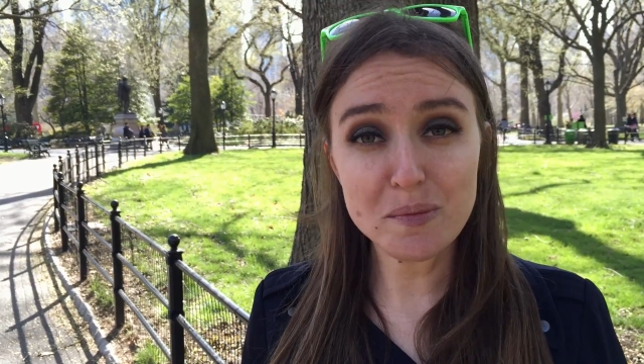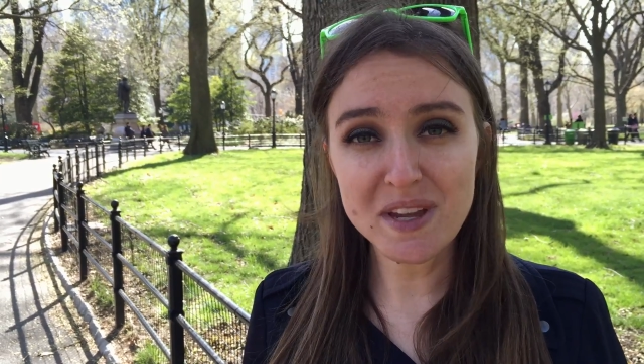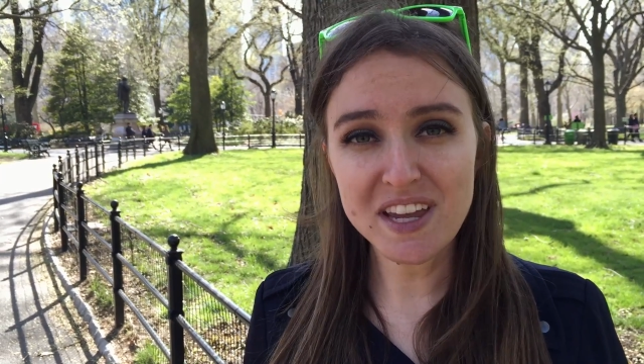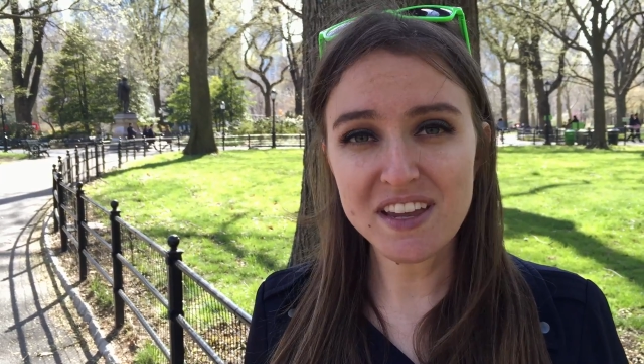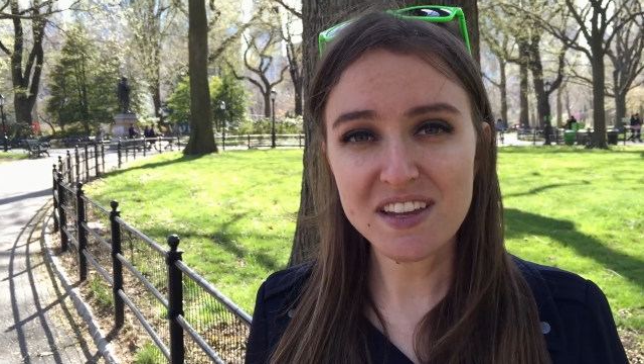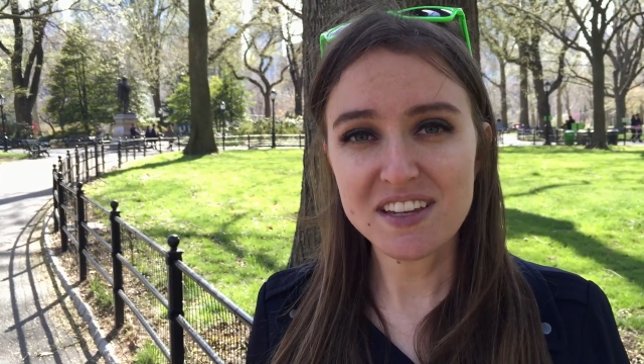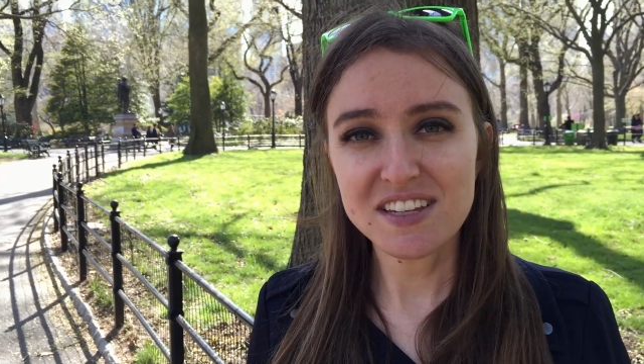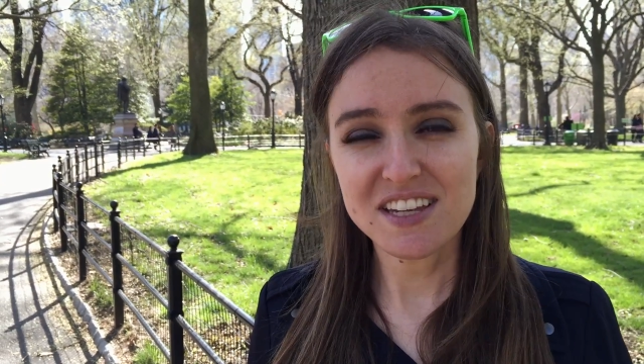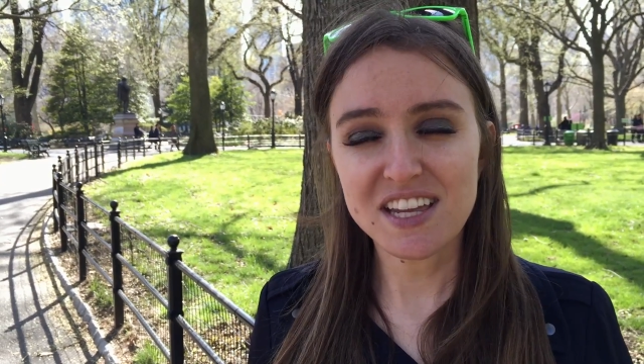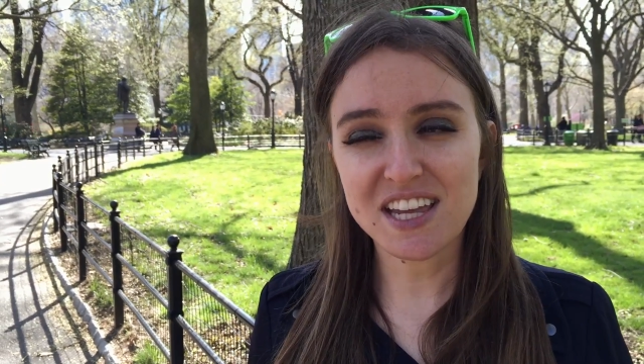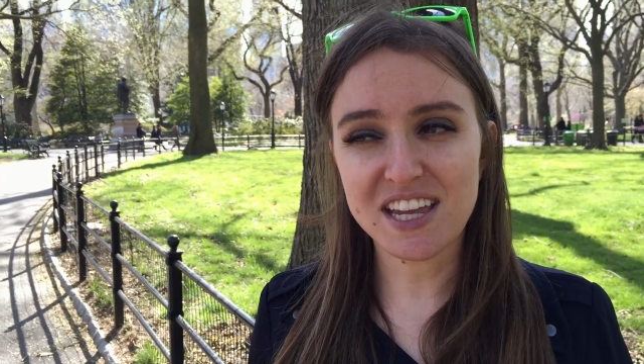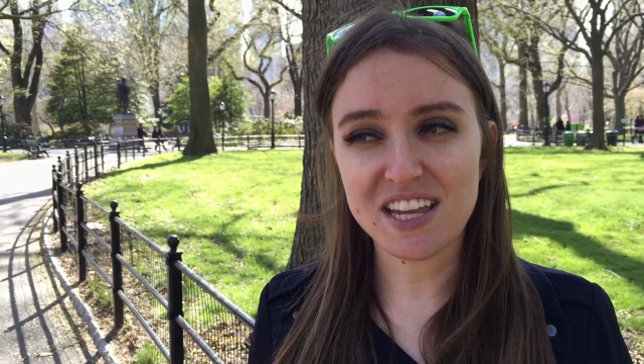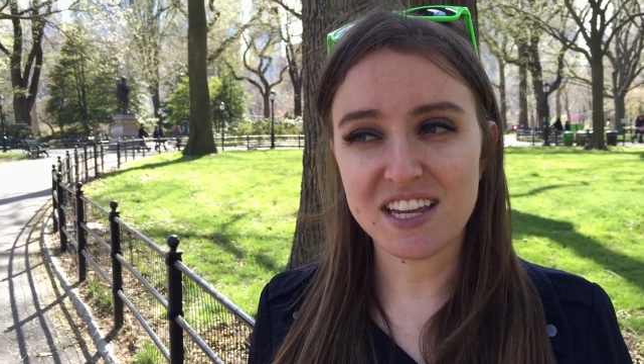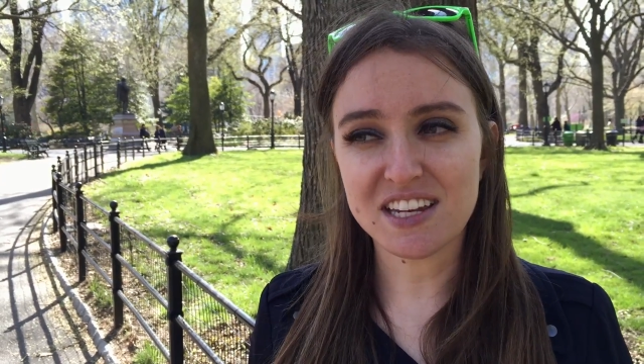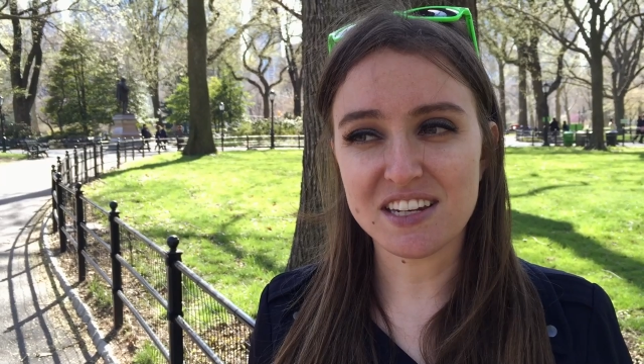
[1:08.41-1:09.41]
me
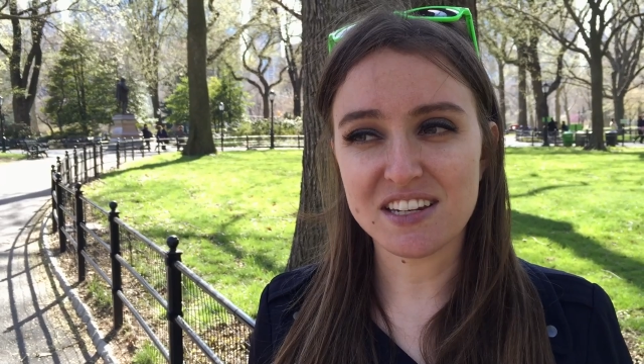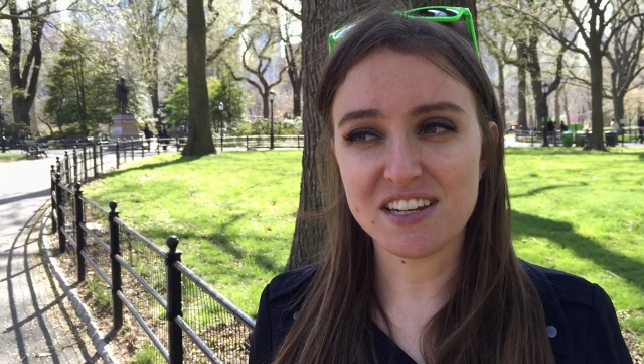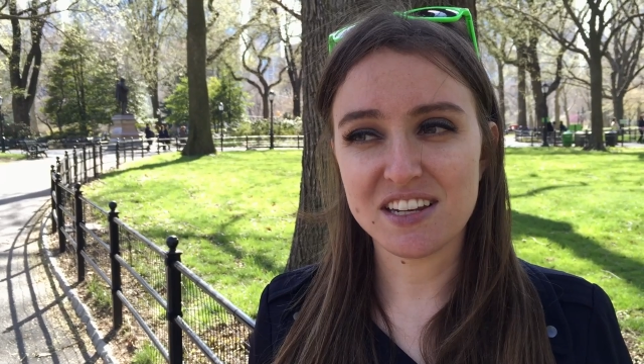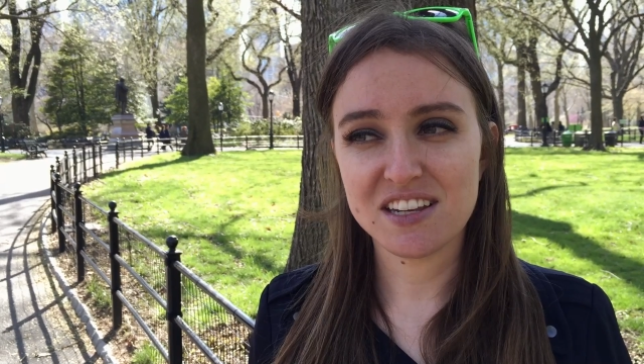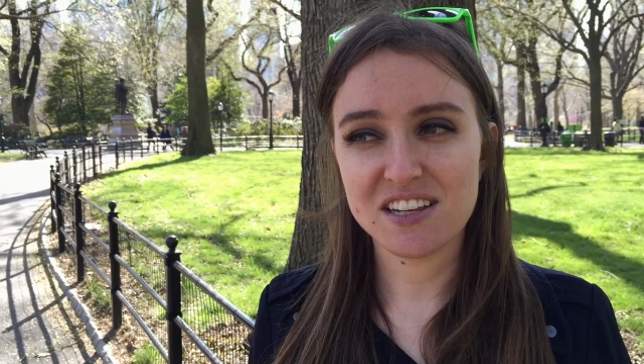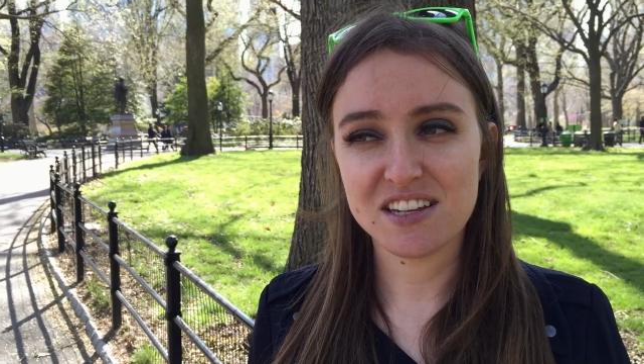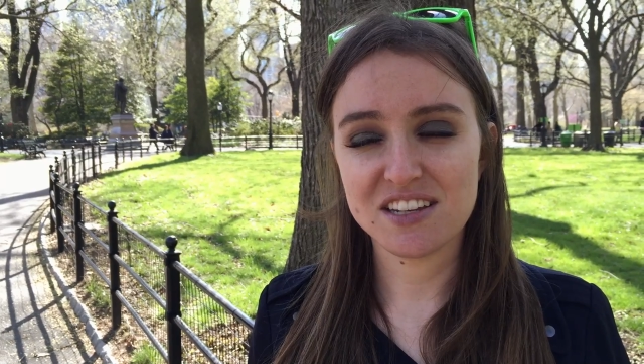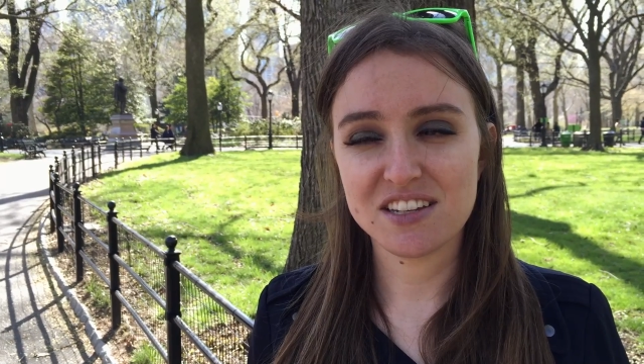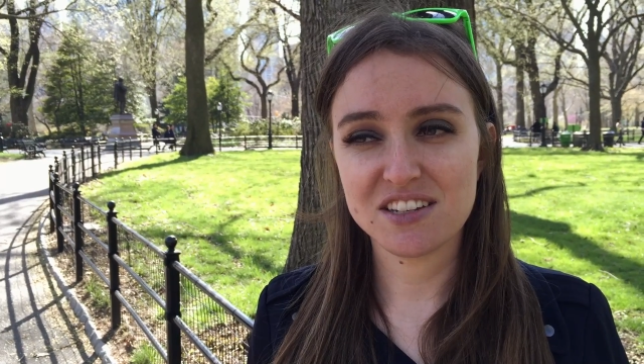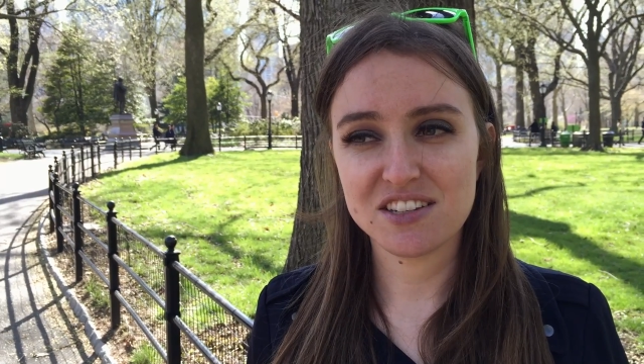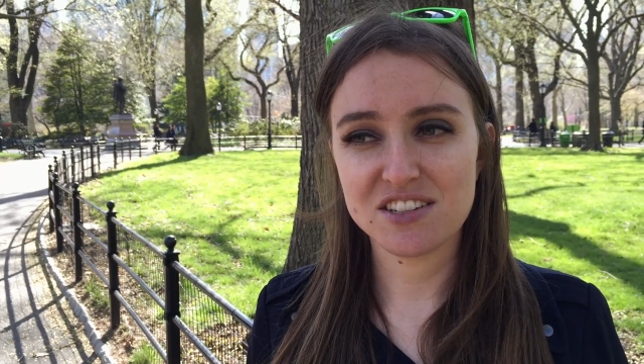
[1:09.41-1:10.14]
in